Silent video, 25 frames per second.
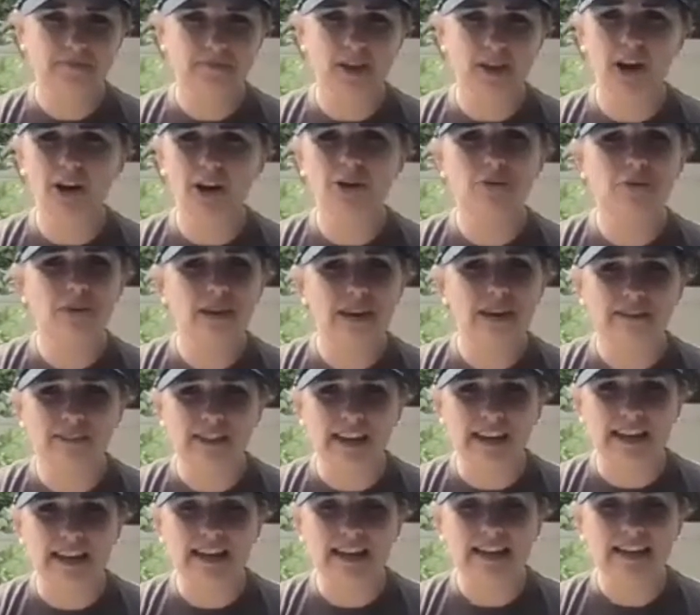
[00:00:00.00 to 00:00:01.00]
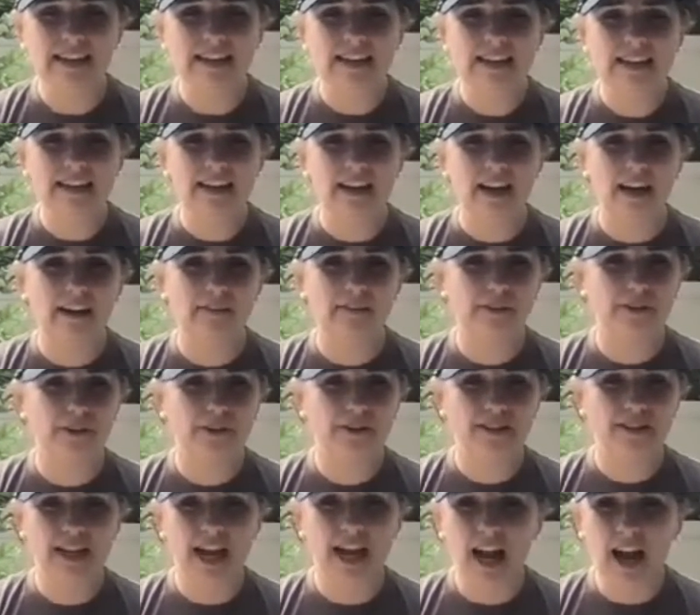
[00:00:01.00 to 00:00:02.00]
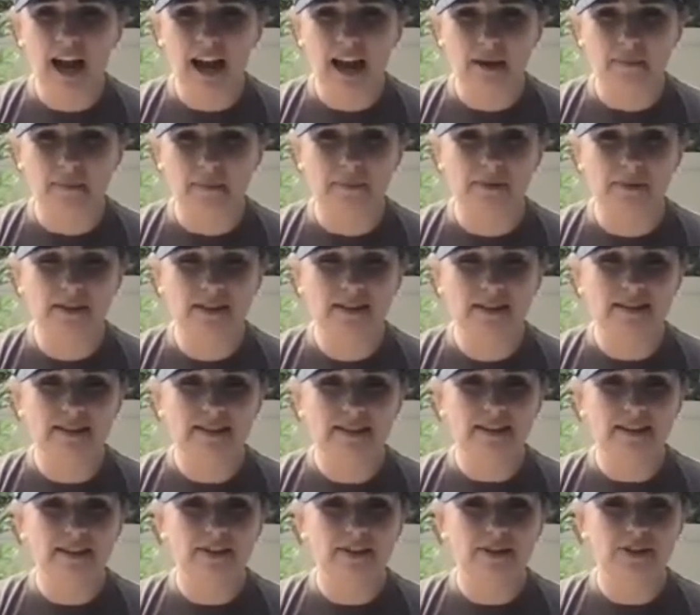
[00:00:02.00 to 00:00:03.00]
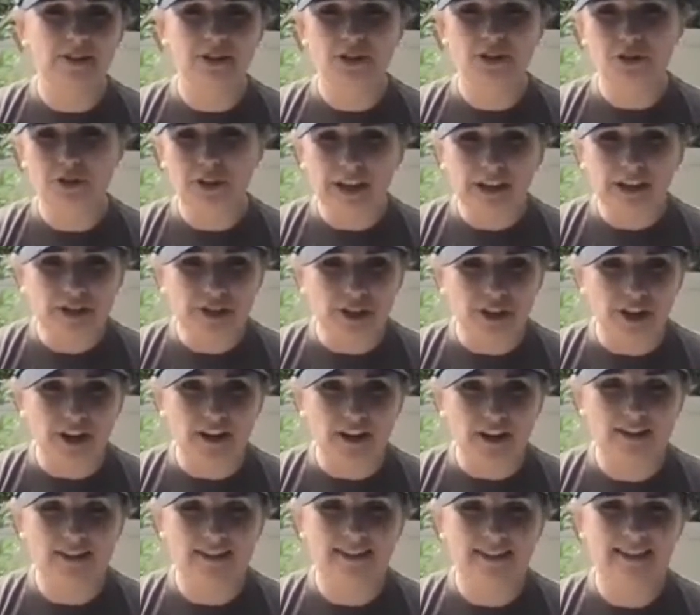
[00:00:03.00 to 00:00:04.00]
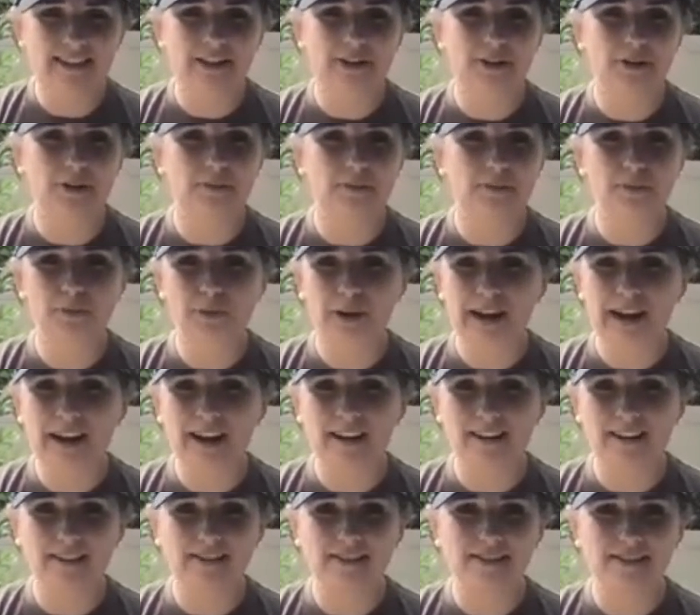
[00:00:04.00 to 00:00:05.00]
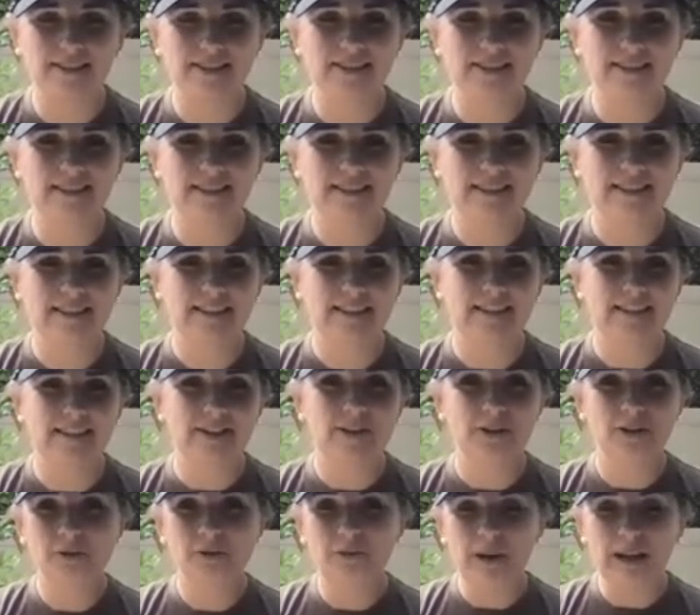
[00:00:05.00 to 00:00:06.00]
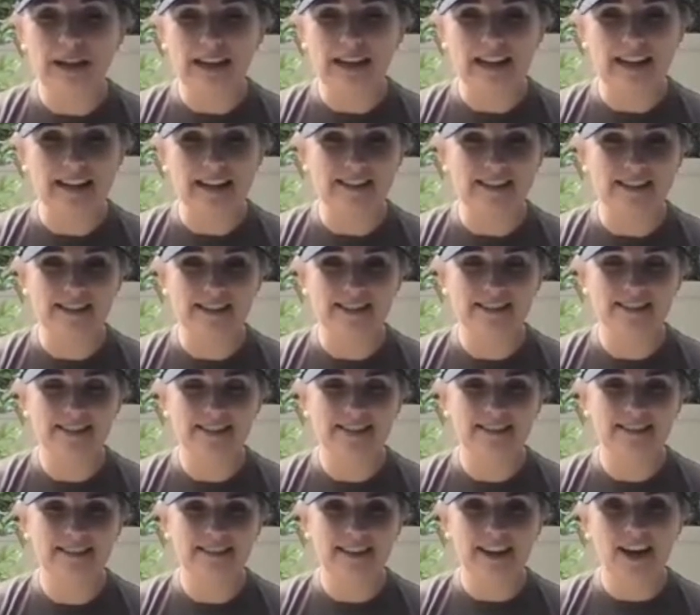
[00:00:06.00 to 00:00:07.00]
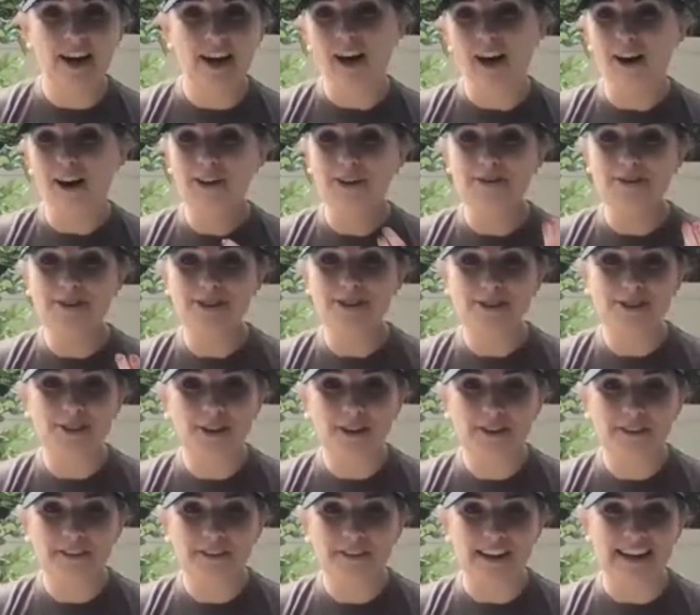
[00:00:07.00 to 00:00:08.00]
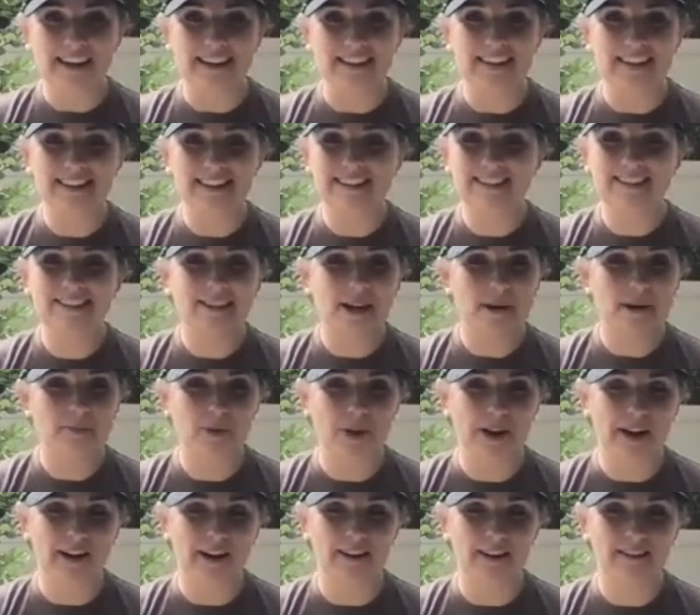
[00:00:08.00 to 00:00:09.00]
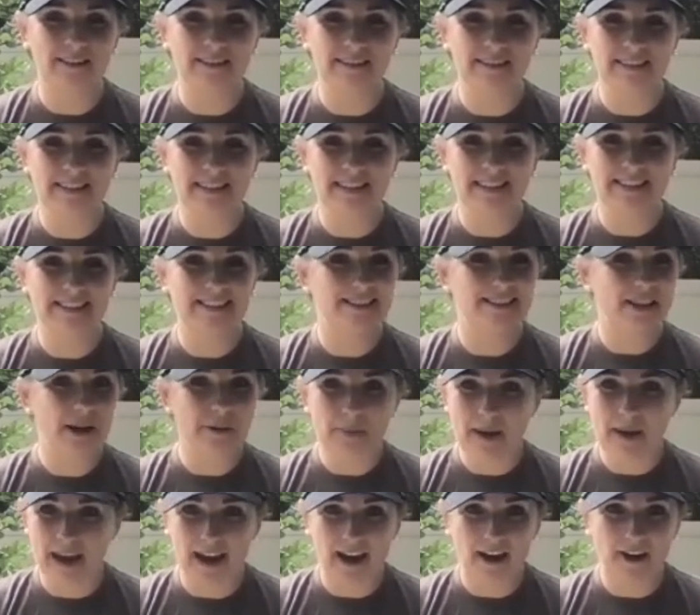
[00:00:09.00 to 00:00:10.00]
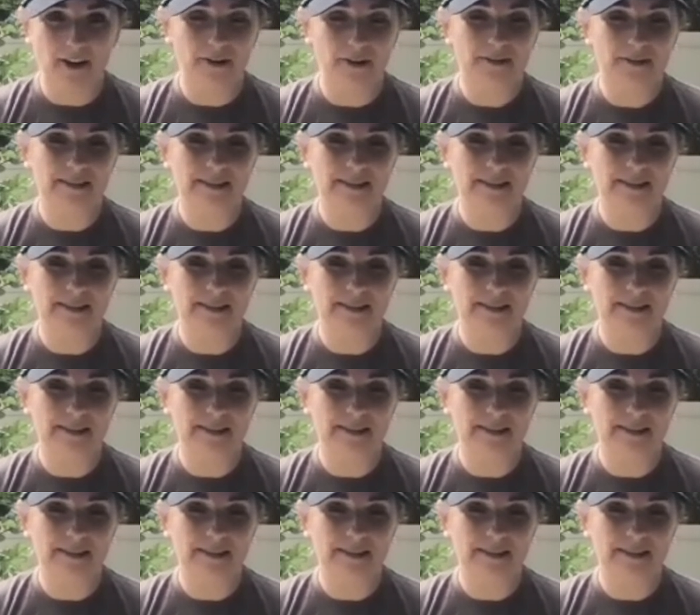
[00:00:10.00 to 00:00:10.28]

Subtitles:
Are you giving of your time, your treasure, your prayers, your witness? Are you serving somewhere, somehow?